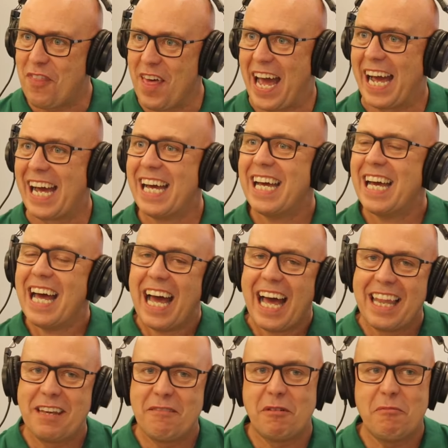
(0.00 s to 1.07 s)
that. Yeah.
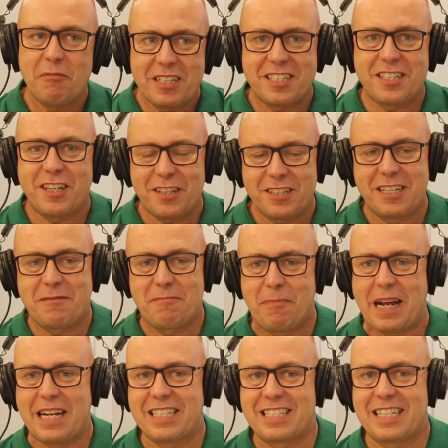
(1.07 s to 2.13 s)
And then when we started
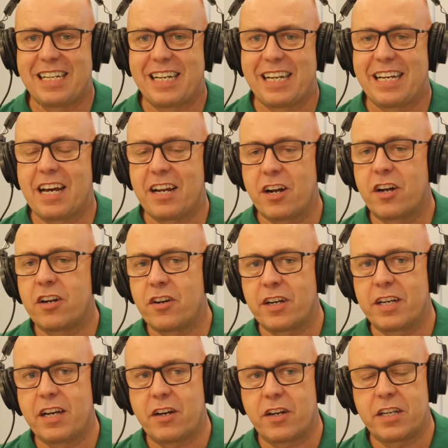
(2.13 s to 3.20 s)
penciling it out, and
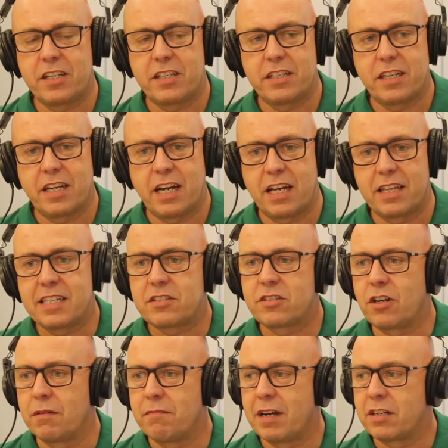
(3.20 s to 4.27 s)
I, I uh, this
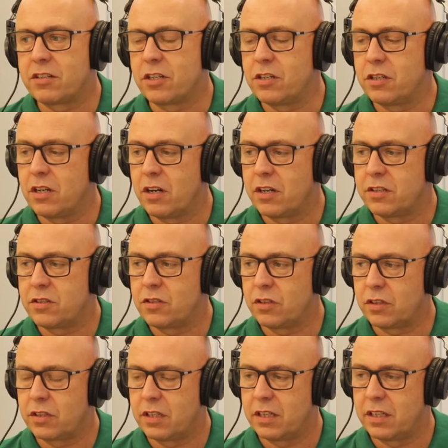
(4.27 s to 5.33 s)
time round, I, I
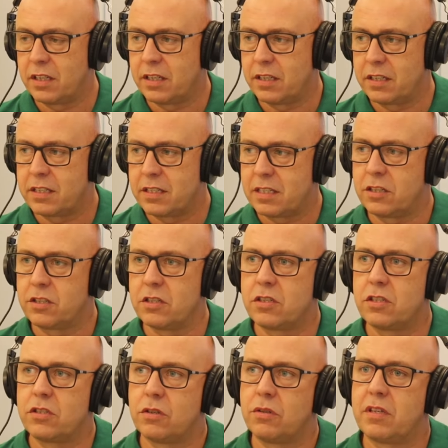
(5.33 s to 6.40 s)
took the decision
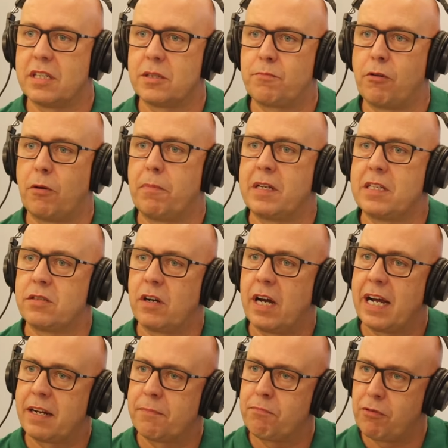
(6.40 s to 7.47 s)
to do things properly. So I
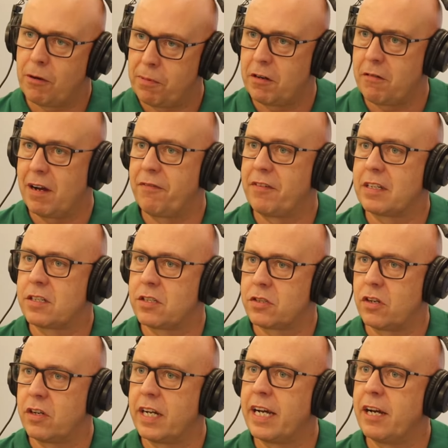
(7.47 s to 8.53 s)
had a proper graphic
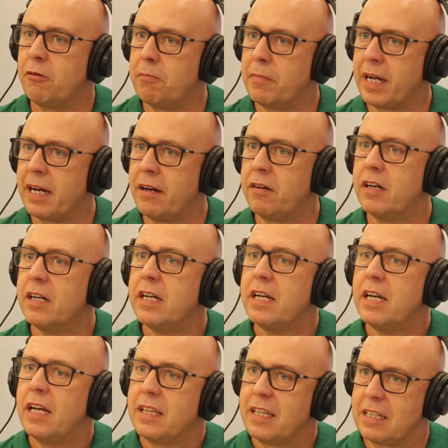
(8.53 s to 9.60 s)
designer help me out,
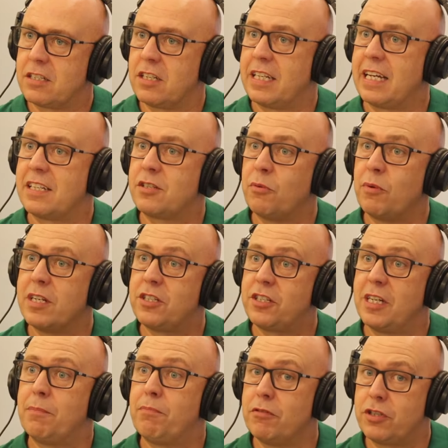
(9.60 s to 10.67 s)
mm-hmm. things like that. So when
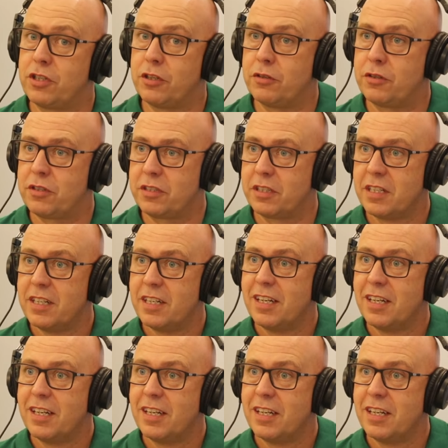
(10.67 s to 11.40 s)
she produced